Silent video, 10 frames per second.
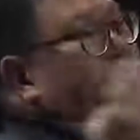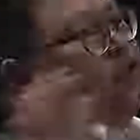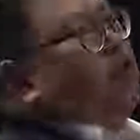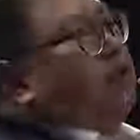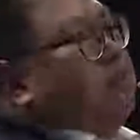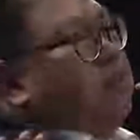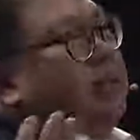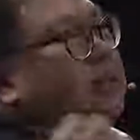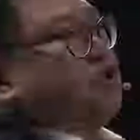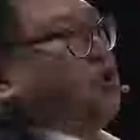30
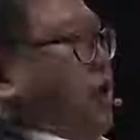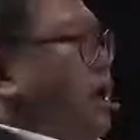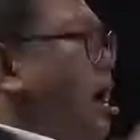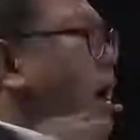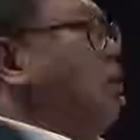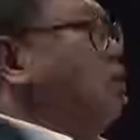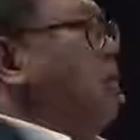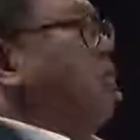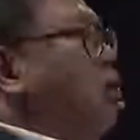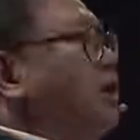minutes to an
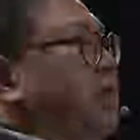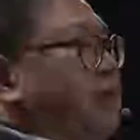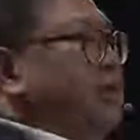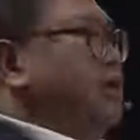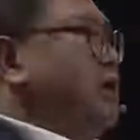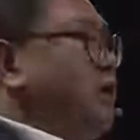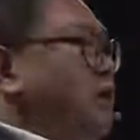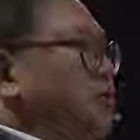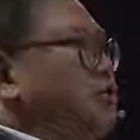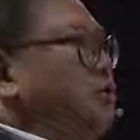hour more than the year
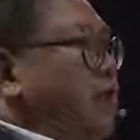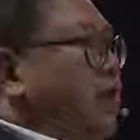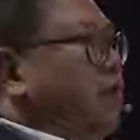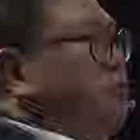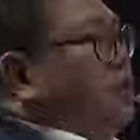ago. So in other